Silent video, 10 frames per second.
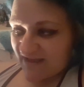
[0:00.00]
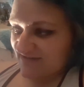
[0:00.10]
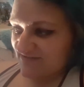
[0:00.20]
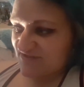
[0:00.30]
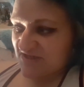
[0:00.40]

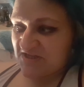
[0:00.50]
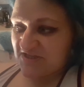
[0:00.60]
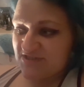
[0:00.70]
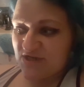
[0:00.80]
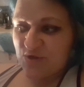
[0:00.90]
and
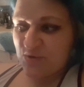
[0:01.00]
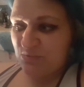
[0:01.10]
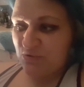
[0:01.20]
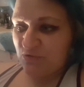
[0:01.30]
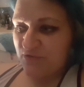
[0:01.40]
this Logan
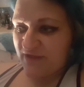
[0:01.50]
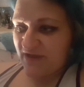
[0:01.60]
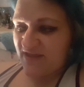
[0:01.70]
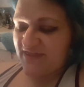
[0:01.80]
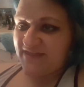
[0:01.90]
Paul
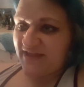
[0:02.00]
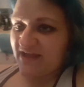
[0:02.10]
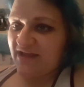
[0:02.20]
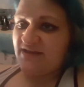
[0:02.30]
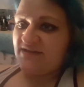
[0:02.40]
thing, I
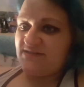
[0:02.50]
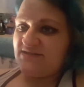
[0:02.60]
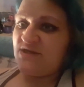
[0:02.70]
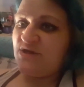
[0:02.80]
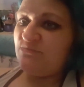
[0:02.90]
think,
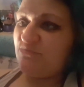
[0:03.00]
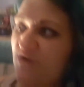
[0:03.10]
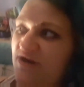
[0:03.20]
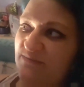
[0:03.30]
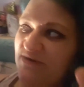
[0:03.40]
has
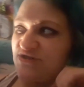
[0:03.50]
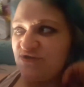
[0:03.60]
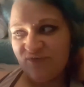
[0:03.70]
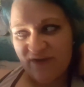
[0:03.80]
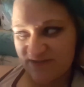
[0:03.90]
pretty much
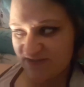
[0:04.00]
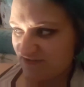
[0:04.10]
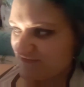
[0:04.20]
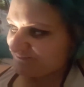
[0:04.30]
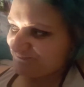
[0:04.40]

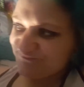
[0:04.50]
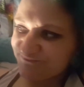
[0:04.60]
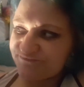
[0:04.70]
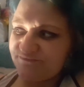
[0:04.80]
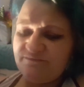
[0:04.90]
affected
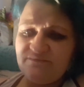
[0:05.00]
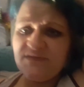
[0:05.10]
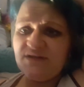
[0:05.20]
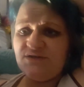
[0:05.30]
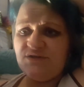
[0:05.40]

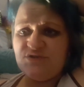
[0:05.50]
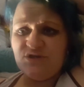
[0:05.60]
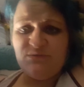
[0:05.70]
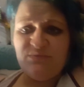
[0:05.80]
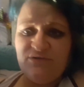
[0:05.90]

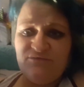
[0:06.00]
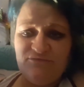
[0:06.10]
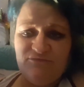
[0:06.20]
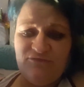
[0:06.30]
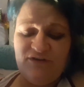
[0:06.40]
YouTube
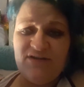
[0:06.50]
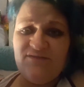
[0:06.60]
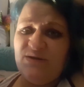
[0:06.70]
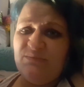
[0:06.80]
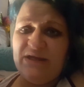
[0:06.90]

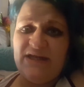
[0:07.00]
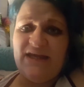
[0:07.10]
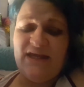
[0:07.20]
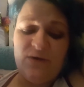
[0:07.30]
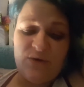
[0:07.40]
really, really
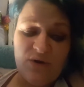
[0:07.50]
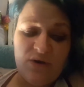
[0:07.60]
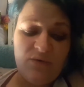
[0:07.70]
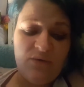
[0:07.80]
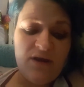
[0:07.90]
bigly on a
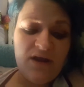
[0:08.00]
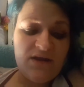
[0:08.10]
whole.